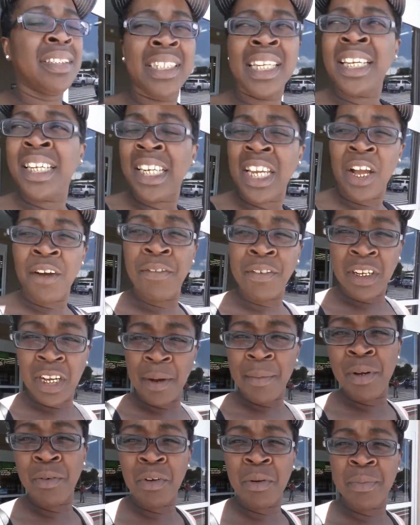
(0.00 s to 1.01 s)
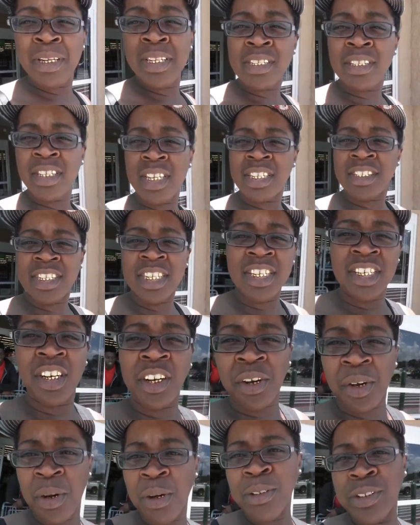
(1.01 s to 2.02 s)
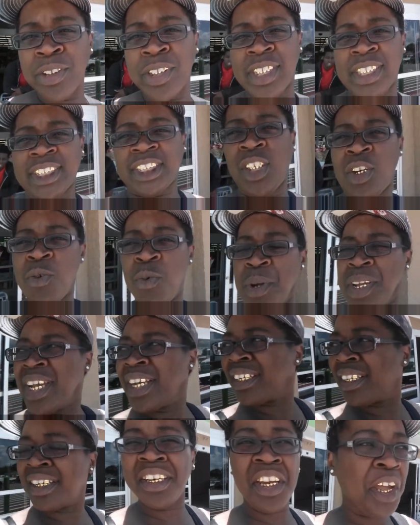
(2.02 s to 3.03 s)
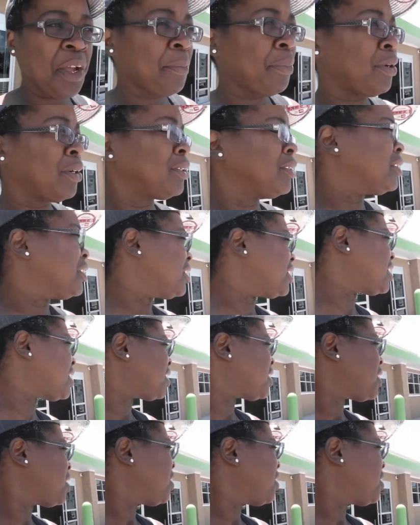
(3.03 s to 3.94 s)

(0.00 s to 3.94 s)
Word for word: Thank y'all for coming with me to this here grocery store. We at the neighborhood